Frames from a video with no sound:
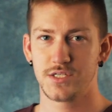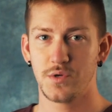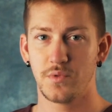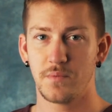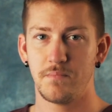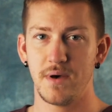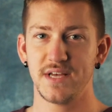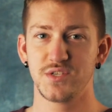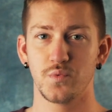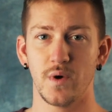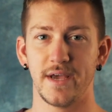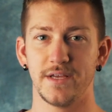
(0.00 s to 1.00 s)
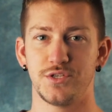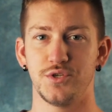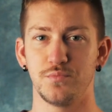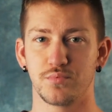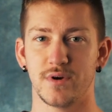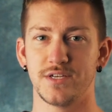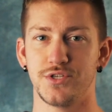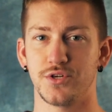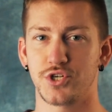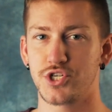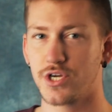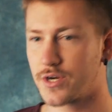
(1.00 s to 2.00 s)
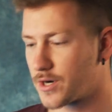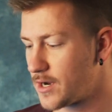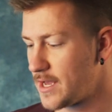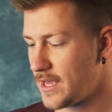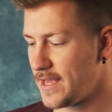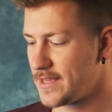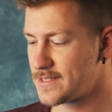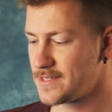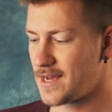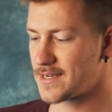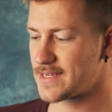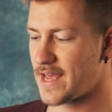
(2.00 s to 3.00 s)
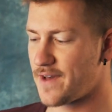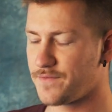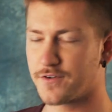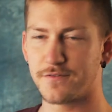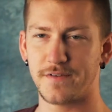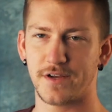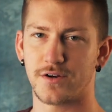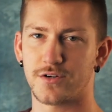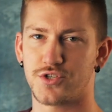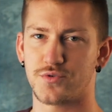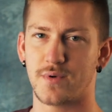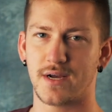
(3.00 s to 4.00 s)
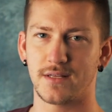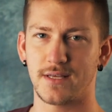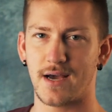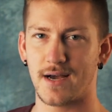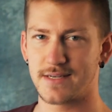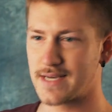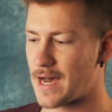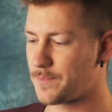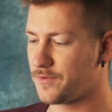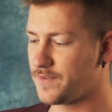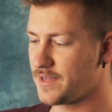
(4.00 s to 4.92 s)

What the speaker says: So the best way to press your shutter is not to have your finger directly on top of